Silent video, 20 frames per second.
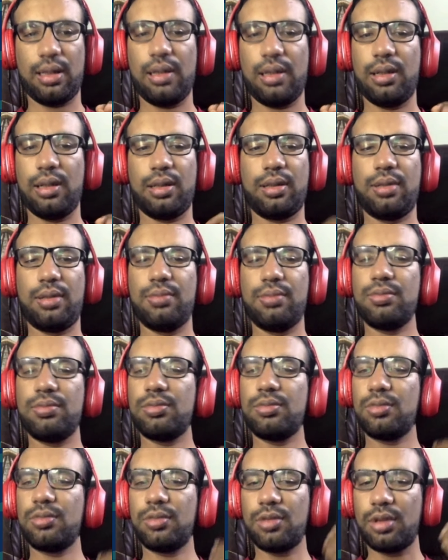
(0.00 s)
color
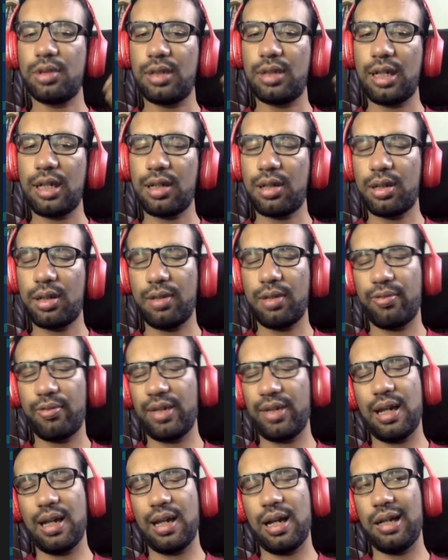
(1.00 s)
just the
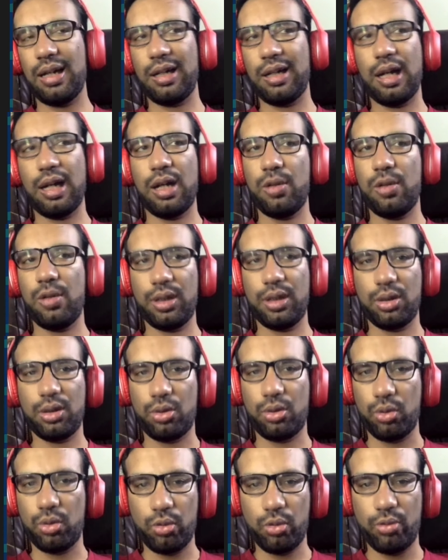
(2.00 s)
way I always
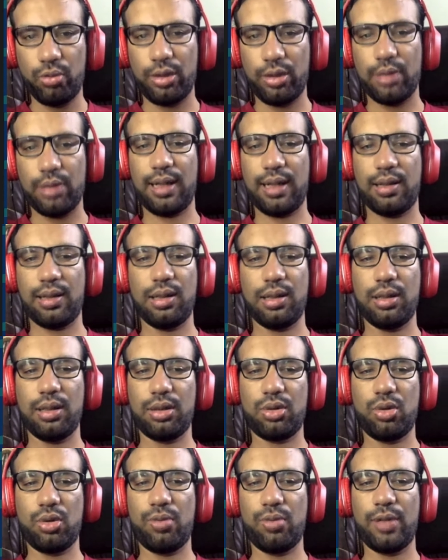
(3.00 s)
do with my
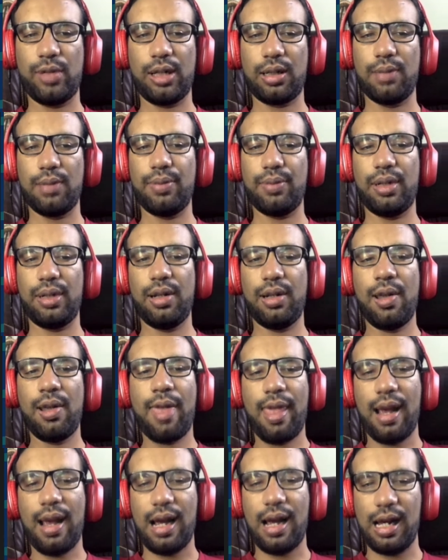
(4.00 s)
colors. So for example,
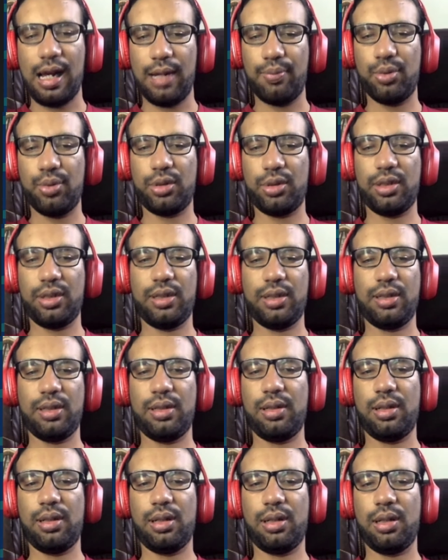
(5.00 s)
I have put it
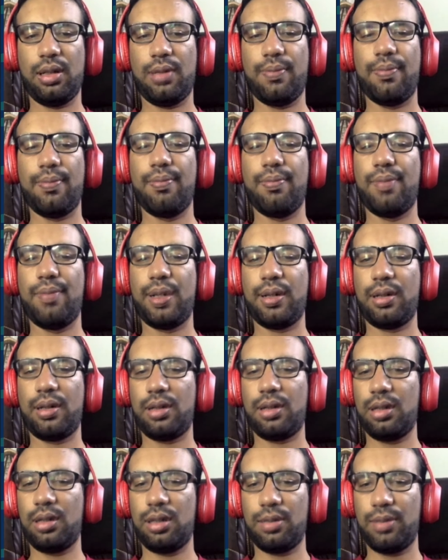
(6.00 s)
in the button
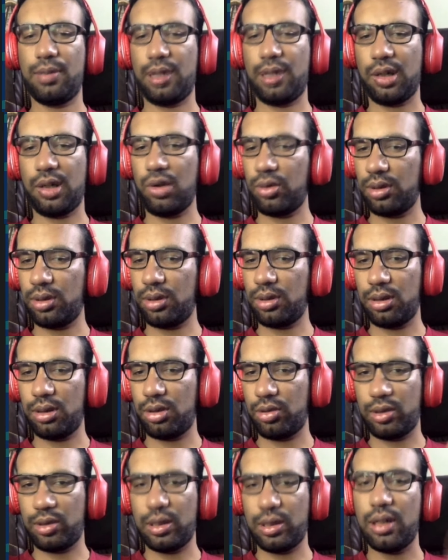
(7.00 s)
colors, background color
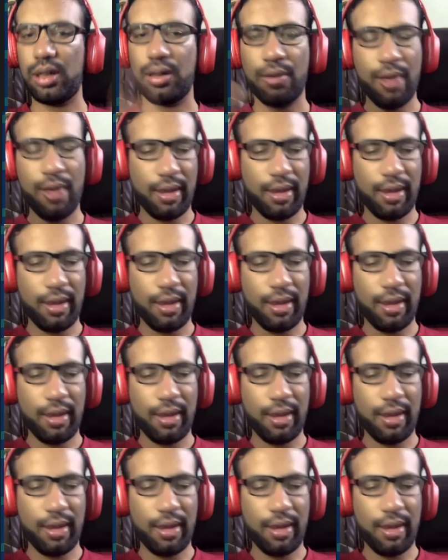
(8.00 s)
equal color.